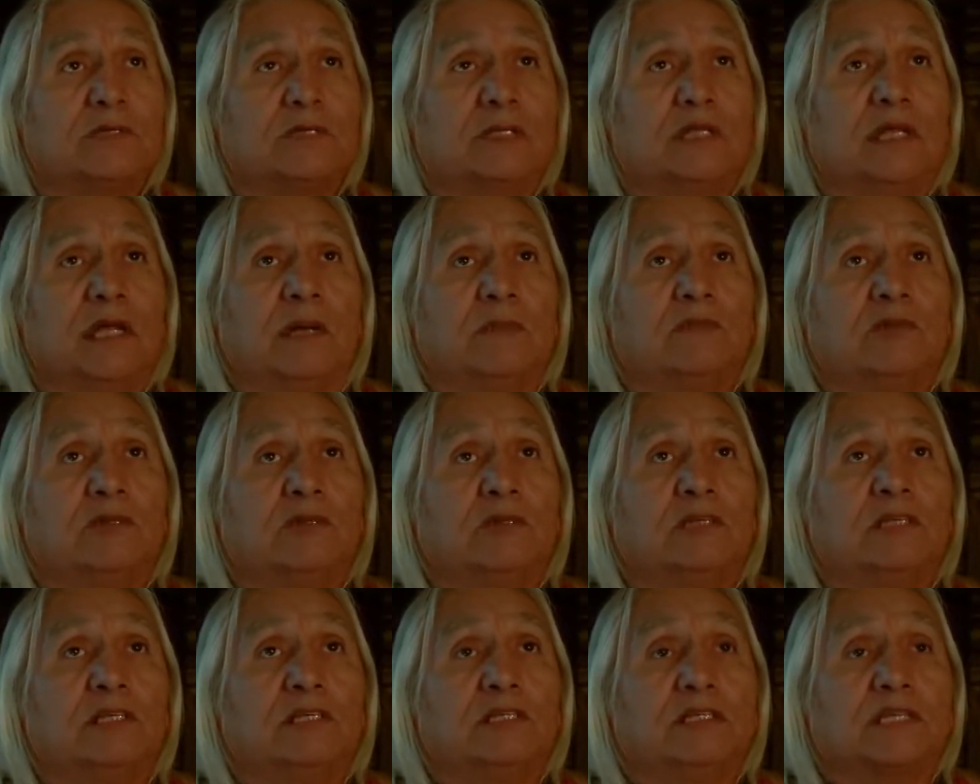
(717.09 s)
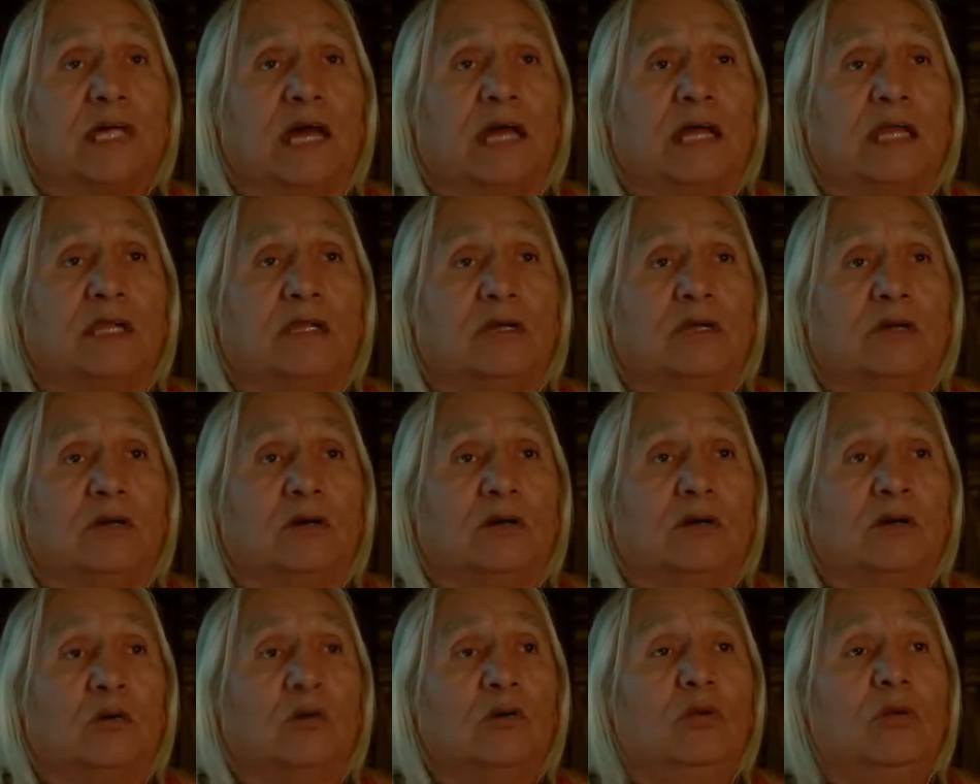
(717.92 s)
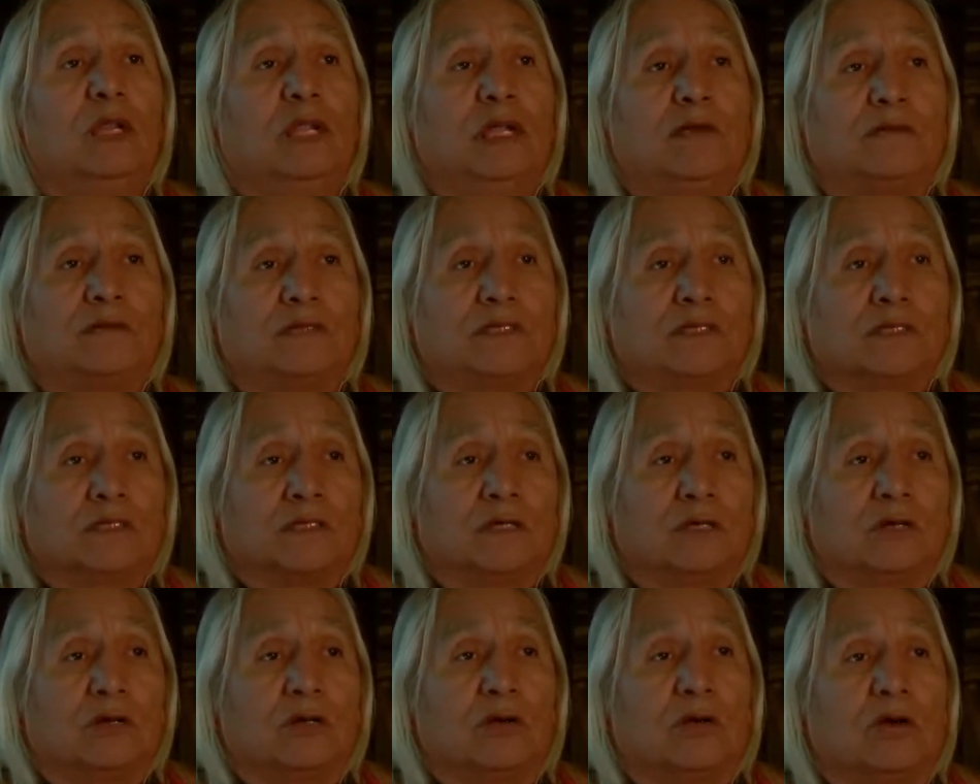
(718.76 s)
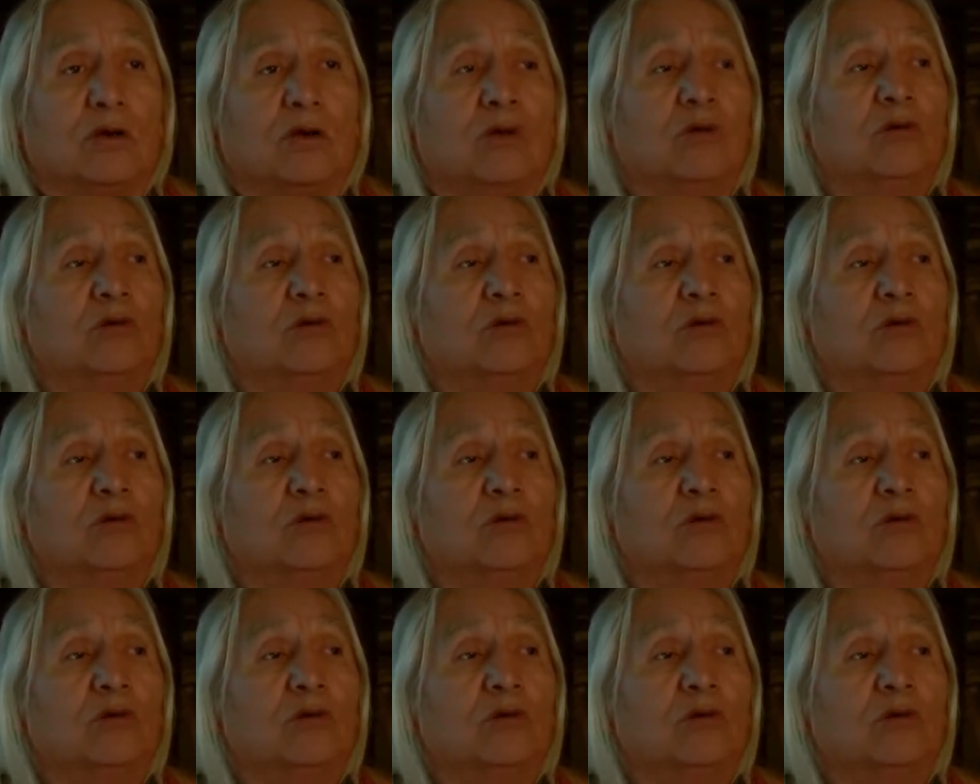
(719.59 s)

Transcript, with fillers: to them to decide who lives or